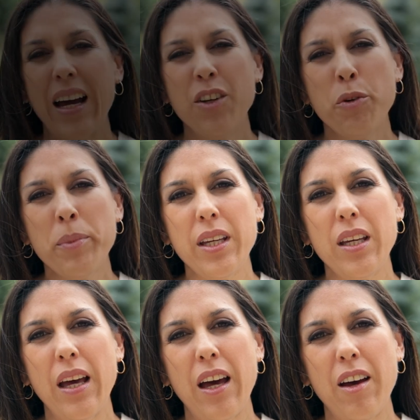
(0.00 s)
I
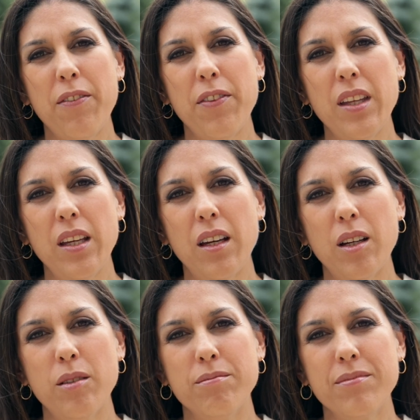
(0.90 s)
normally have
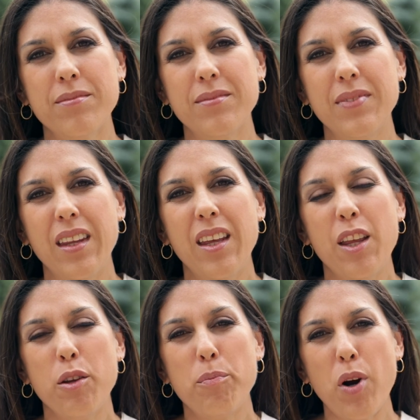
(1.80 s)

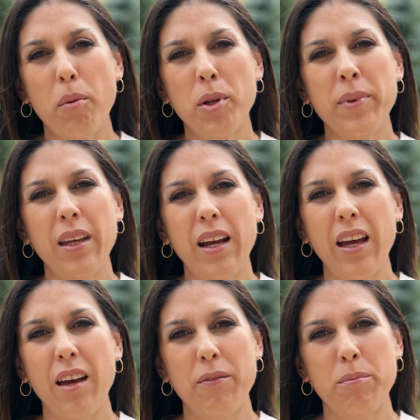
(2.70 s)
the problem that I
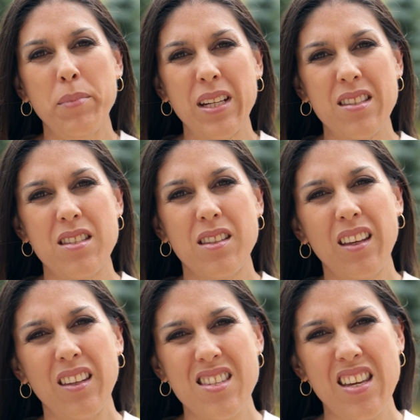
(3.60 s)
have mixed
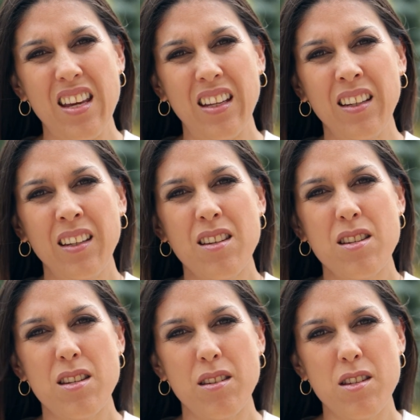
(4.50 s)
skin.
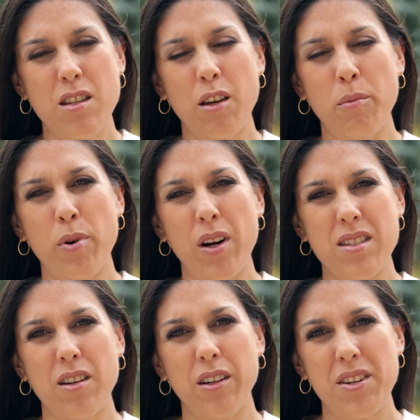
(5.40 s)
Some
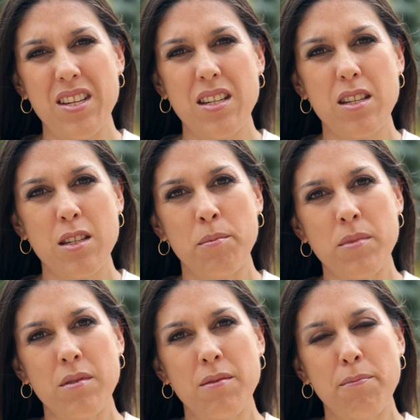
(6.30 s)
parts are greasy, some
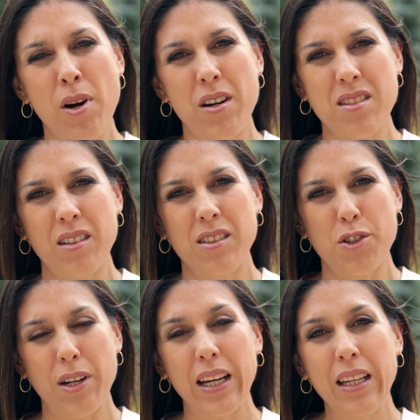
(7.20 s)
parts are
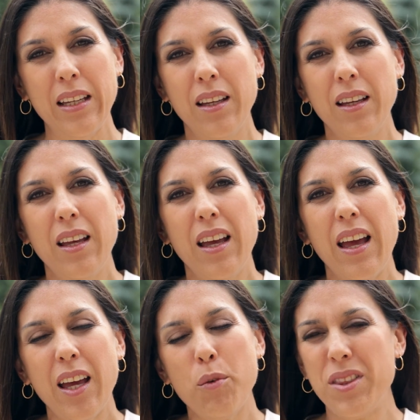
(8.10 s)
dry.
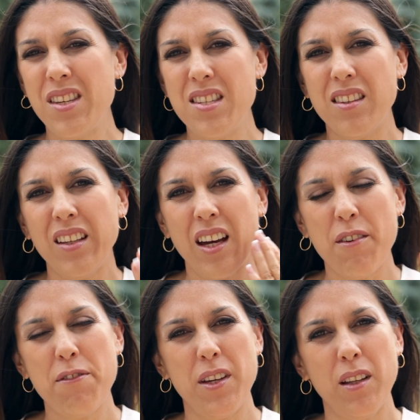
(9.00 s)
And with this thing,
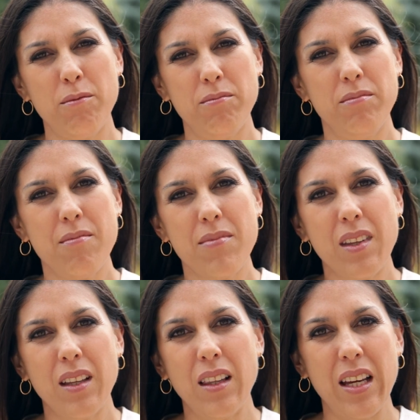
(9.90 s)
I feel
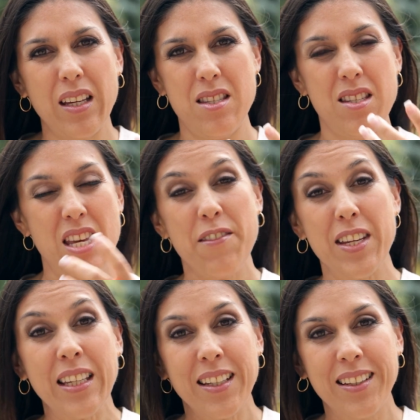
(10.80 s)
like it's
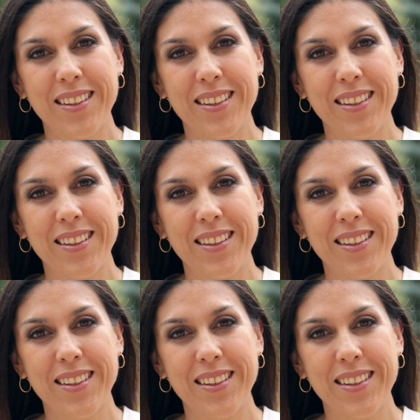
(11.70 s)
even.